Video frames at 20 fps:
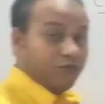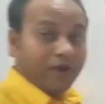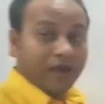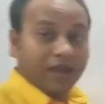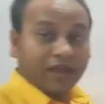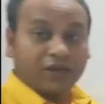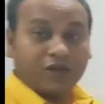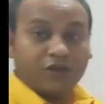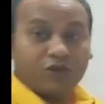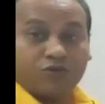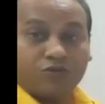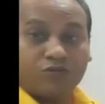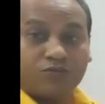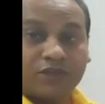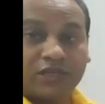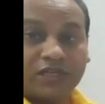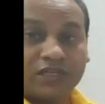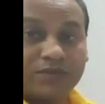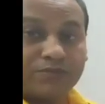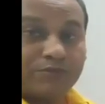
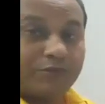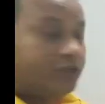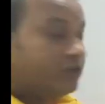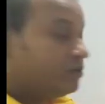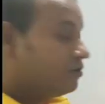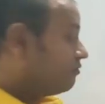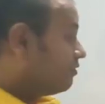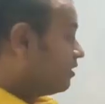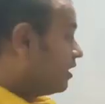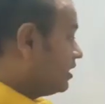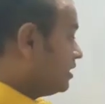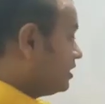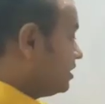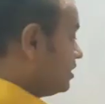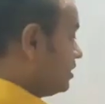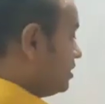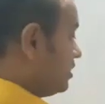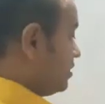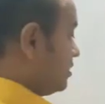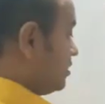vacuum, the speed of light
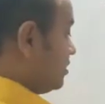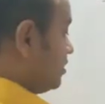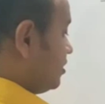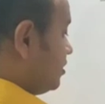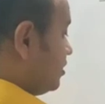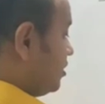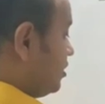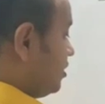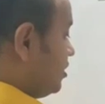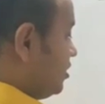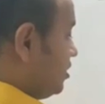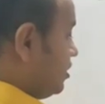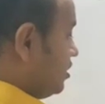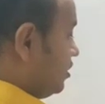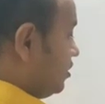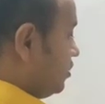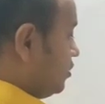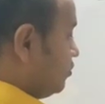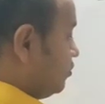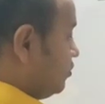is 3
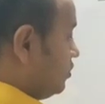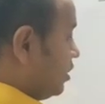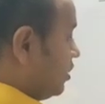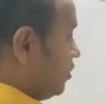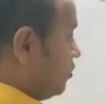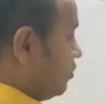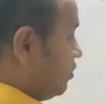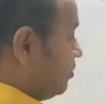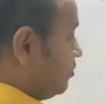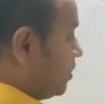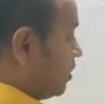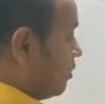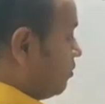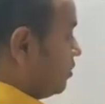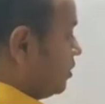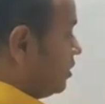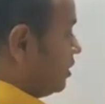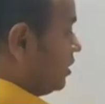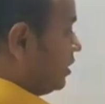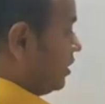into 10 to the
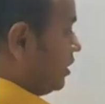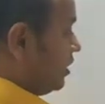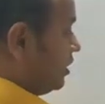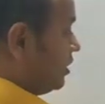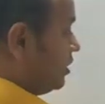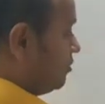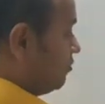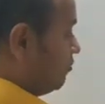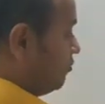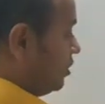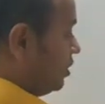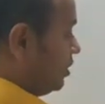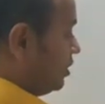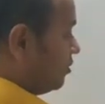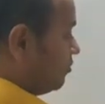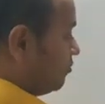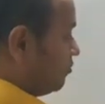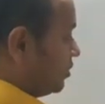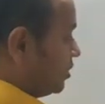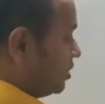power 8
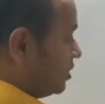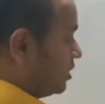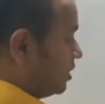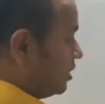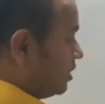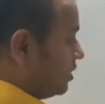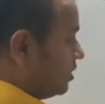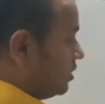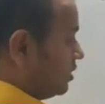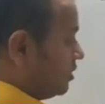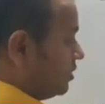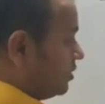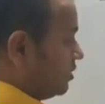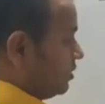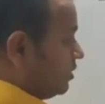meters per second.